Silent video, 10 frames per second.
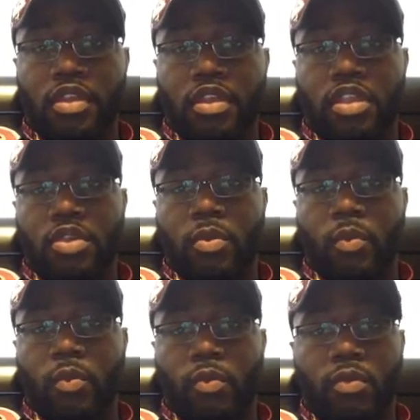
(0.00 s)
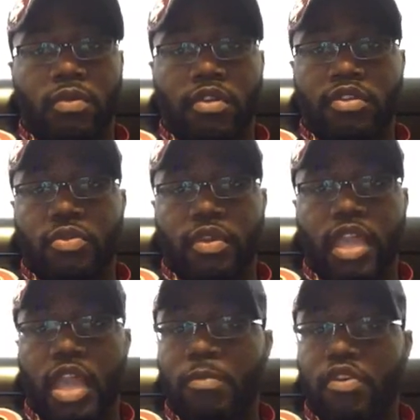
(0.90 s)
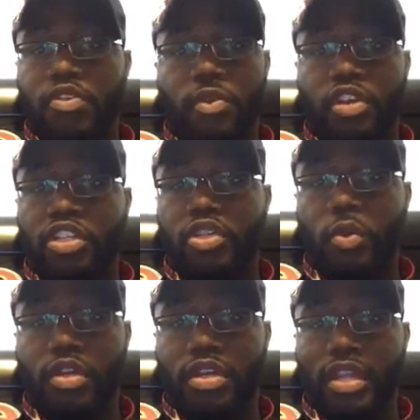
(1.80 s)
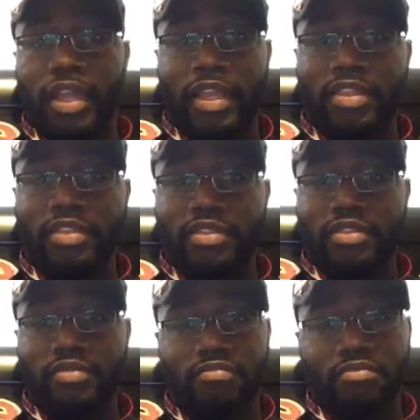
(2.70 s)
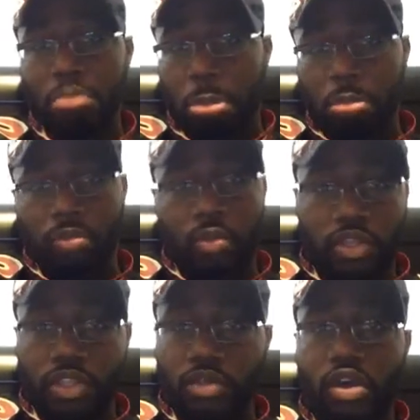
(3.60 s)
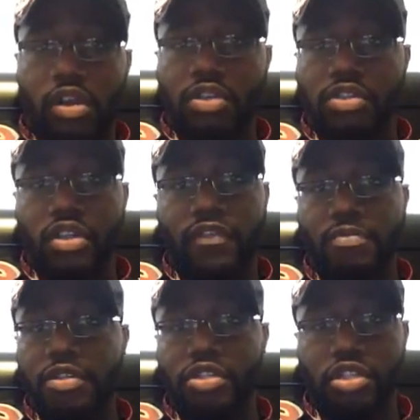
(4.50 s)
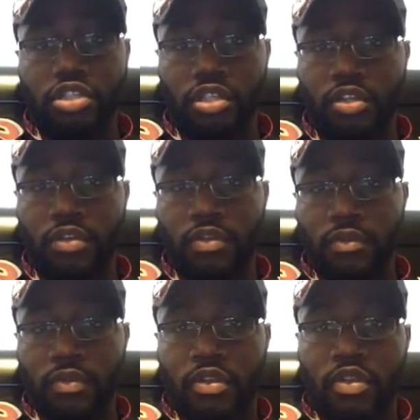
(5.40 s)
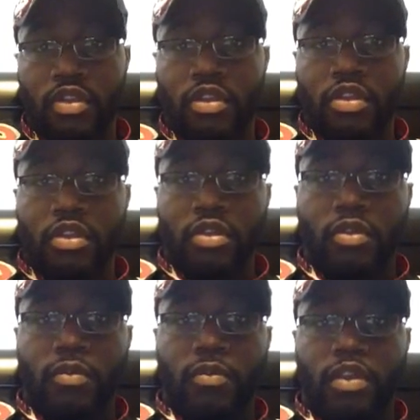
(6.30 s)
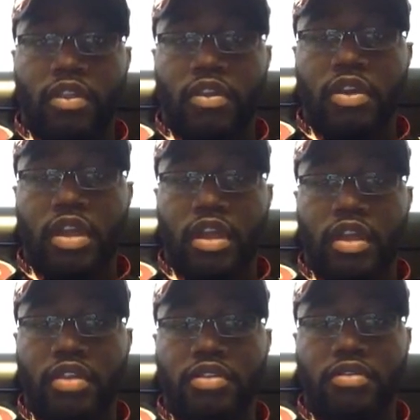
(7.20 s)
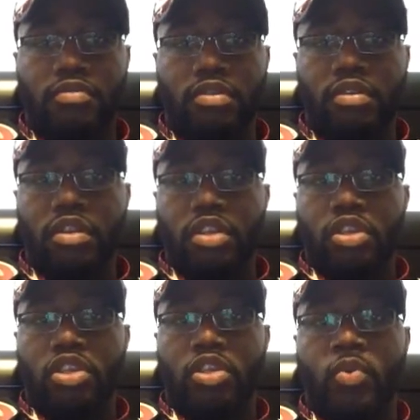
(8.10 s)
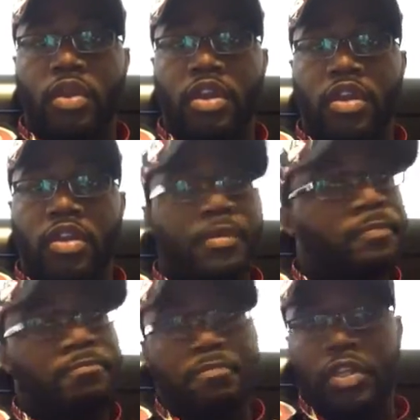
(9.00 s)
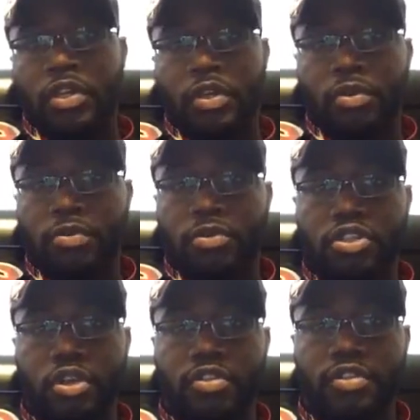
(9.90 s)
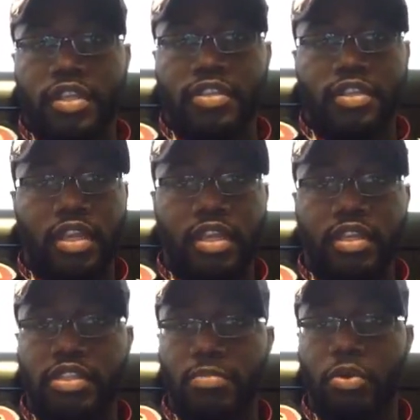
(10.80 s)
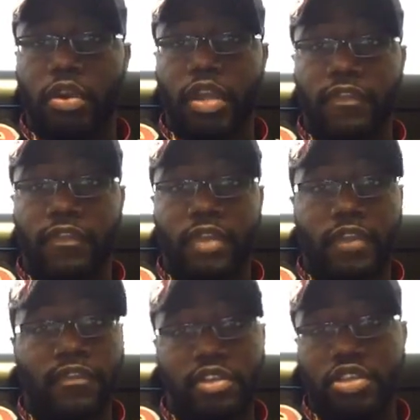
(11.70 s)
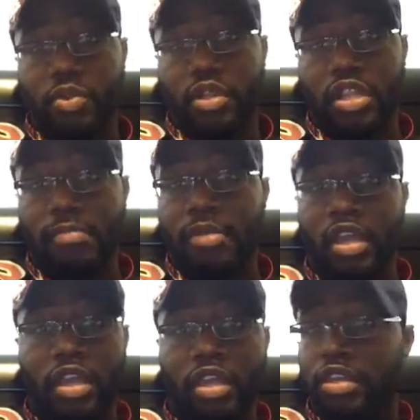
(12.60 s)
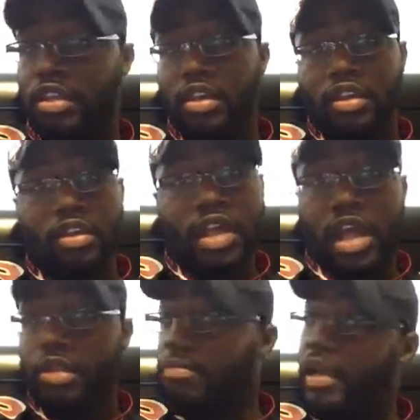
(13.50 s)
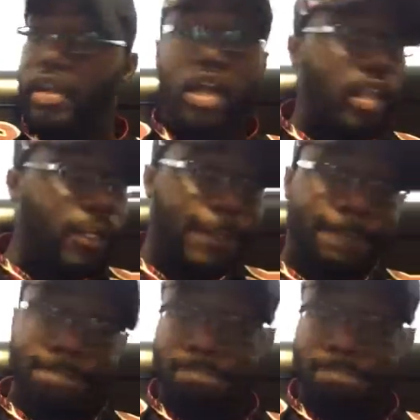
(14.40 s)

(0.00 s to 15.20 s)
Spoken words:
you do a camera through a distorted lens, whether you call yourself a magician, whether or not you wear, shirts that say support FSU alumni dollar by dollar,